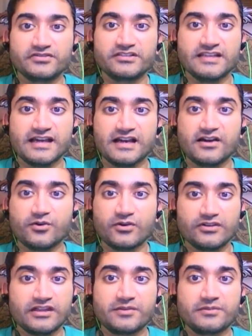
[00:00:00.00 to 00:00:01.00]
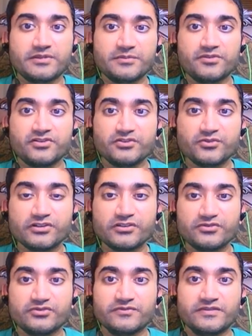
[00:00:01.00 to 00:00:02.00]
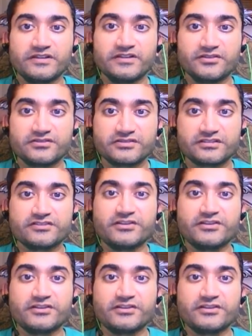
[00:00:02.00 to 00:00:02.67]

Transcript: and now a lot of people are doing YouTube videos.